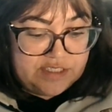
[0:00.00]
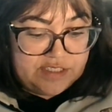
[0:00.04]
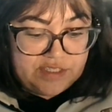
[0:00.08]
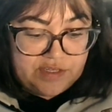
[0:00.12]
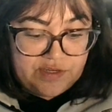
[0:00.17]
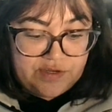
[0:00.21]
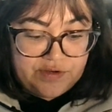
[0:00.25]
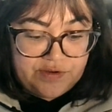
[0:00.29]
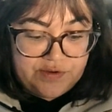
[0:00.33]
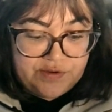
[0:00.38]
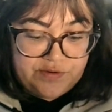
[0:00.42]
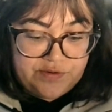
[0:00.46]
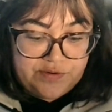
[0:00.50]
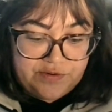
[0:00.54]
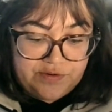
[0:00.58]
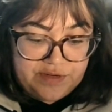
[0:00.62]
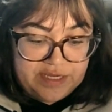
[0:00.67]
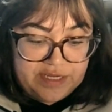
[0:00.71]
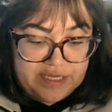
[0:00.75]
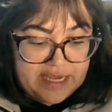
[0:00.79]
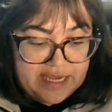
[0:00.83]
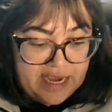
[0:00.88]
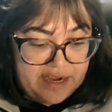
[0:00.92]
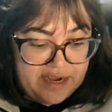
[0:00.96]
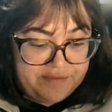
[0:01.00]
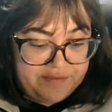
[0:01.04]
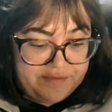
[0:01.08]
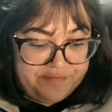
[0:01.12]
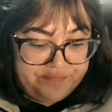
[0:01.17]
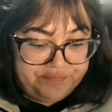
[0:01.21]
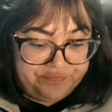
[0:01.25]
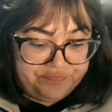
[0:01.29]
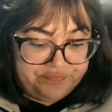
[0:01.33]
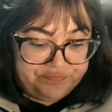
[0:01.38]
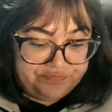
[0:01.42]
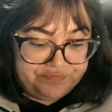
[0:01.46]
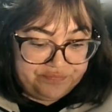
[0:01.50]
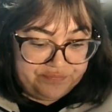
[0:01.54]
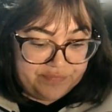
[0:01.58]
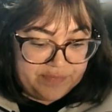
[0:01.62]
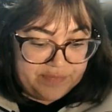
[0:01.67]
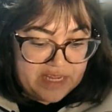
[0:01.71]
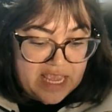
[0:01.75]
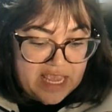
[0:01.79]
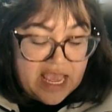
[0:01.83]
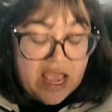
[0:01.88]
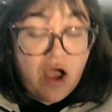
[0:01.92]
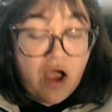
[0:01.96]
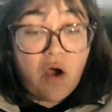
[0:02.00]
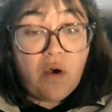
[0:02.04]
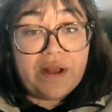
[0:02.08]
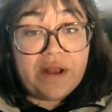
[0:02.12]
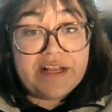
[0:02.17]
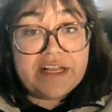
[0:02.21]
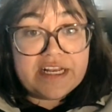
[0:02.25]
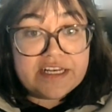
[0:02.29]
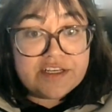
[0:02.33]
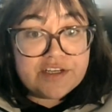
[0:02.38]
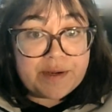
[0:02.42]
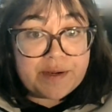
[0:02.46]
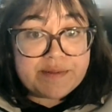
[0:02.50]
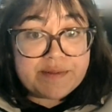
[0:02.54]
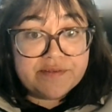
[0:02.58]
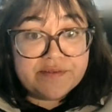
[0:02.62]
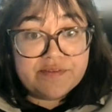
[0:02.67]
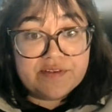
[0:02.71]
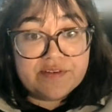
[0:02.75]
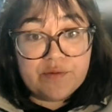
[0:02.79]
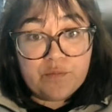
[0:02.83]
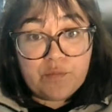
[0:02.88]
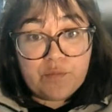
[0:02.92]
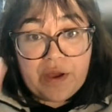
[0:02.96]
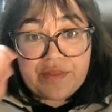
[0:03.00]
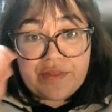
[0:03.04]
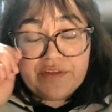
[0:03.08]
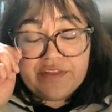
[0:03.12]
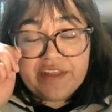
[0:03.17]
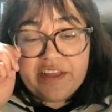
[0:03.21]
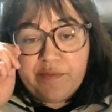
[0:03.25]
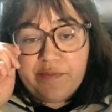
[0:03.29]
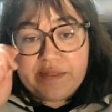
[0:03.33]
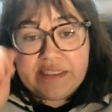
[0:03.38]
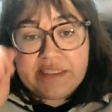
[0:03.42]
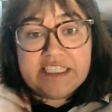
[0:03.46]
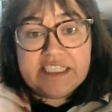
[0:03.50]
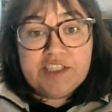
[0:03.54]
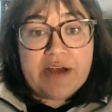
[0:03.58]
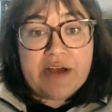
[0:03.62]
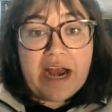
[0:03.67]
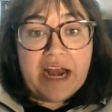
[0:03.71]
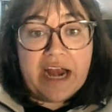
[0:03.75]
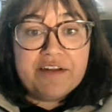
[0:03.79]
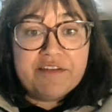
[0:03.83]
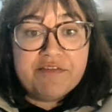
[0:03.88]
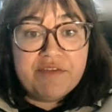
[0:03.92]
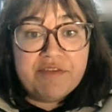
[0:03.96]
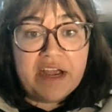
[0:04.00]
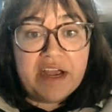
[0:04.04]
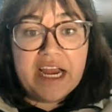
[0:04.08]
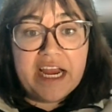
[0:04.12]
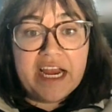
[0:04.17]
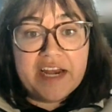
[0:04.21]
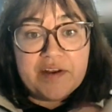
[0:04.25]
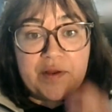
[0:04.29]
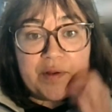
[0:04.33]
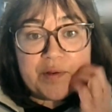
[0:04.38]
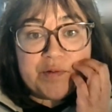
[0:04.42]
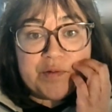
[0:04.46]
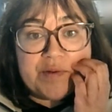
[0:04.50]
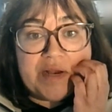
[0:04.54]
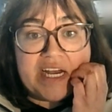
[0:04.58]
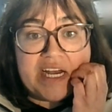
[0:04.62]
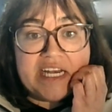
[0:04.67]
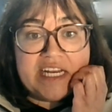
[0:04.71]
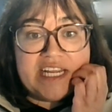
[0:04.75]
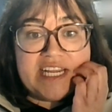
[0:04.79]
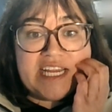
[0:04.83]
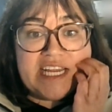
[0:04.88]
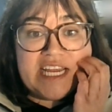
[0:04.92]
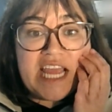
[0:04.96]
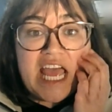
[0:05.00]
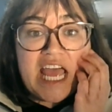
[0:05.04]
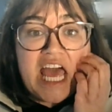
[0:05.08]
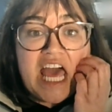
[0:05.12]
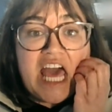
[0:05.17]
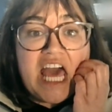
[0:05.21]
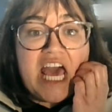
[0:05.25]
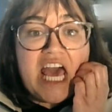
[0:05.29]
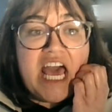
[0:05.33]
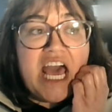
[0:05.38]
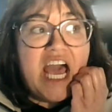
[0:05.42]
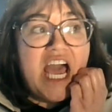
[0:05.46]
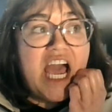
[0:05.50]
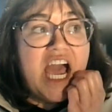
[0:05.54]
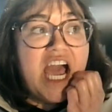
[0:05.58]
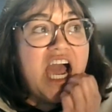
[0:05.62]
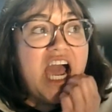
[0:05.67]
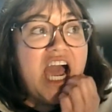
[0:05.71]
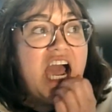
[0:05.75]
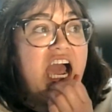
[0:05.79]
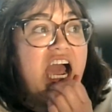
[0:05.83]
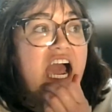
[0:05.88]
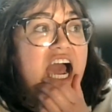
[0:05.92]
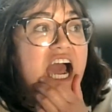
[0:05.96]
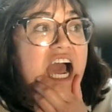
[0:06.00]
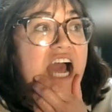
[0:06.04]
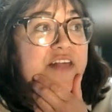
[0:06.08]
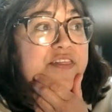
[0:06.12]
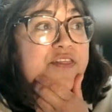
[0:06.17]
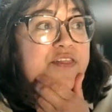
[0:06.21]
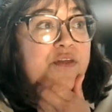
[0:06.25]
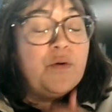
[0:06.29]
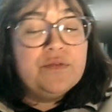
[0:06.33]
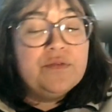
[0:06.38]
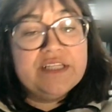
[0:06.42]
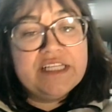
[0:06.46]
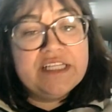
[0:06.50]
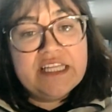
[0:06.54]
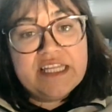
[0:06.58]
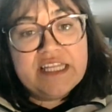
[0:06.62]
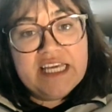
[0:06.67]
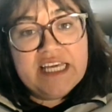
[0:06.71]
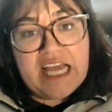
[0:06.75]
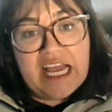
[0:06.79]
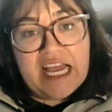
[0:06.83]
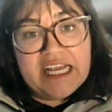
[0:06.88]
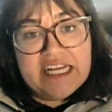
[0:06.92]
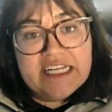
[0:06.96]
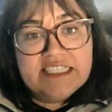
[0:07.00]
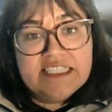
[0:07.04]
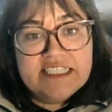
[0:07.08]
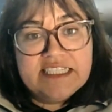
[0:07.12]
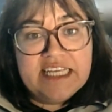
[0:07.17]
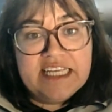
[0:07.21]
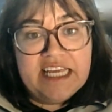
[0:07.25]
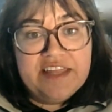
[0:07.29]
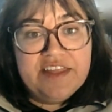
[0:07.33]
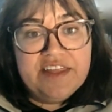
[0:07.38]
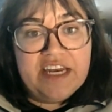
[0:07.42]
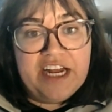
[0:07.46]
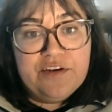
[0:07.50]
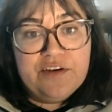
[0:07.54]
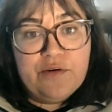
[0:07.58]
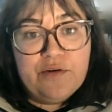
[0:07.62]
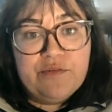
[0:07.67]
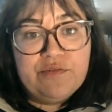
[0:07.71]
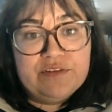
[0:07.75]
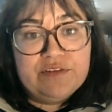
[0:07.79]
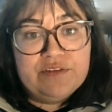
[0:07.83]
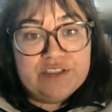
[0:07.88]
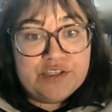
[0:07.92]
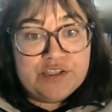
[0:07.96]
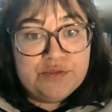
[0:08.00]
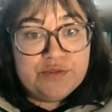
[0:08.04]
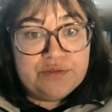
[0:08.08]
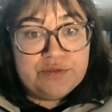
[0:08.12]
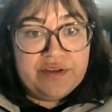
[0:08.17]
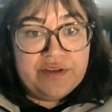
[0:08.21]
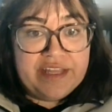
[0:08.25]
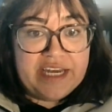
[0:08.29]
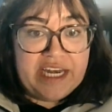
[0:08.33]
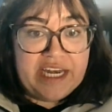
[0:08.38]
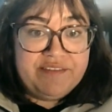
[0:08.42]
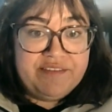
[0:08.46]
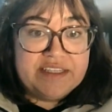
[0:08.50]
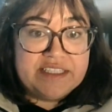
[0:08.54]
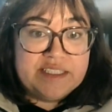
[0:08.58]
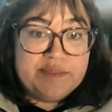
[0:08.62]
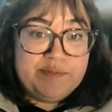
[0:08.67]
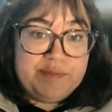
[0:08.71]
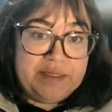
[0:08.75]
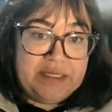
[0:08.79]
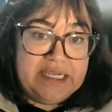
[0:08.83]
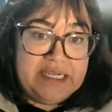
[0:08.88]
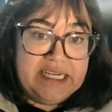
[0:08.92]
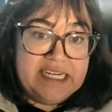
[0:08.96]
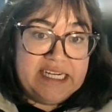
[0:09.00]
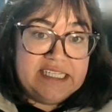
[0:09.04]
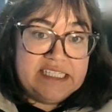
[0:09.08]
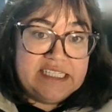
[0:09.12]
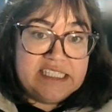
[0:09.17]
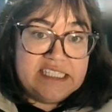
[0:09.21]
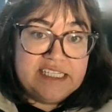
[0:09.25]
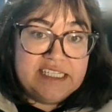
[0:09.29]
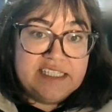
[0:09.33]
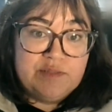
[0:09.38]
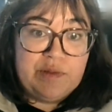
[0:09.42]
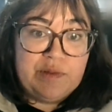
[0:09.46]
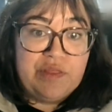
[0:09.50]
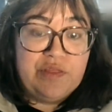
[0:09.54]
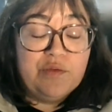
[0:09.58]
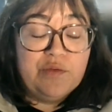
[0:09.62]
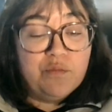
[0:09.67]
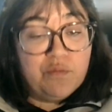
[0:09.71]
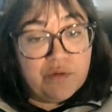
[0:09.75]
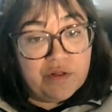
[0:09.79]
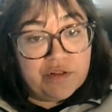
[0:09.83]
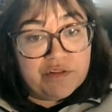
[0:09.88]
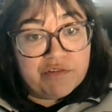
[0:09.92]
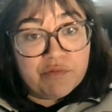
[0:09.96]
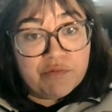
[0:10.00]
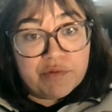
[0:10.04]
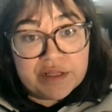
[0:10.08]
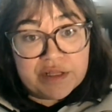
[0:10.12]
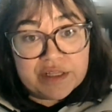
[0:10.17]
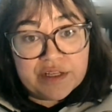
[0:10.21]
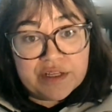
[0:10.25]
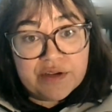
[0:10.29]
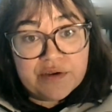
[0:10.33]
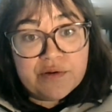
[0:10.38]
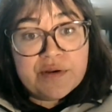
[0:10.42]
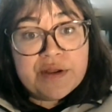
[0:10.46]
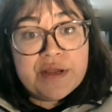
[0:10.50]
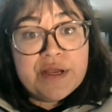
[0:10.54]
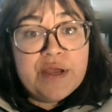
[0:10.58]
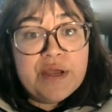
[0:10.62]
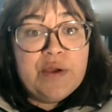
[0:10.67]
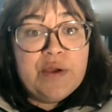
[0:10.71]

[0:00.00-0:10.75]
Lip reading: So yeah. Oh, and in terms of whether they've been stratified already, the only thing I can say that I know for sure that I've experienced is with the wolf willow.